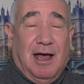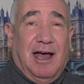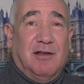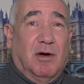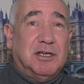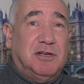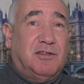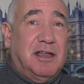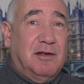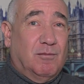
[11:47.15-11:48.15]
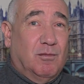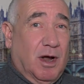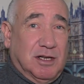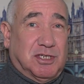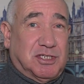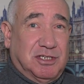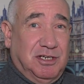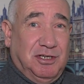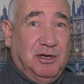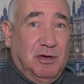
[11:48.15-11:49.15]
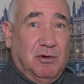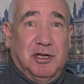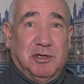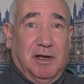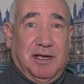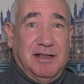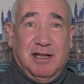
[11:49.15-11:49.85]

and once you've done it once, you're going to want to do it again.